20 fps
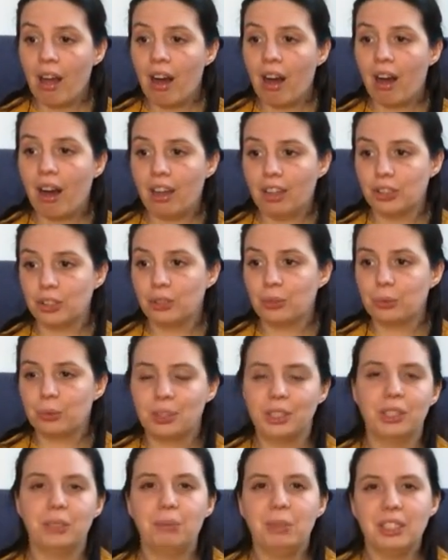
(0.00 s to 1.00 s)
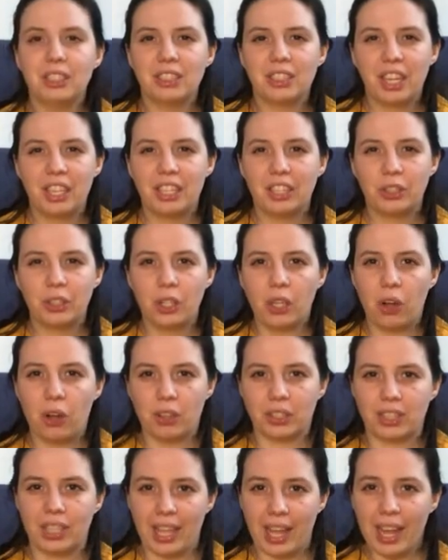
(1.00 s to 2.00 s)
Also randomly started a
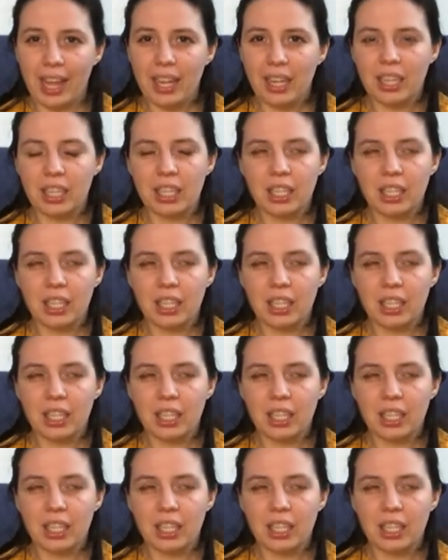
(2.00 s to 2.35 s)
corset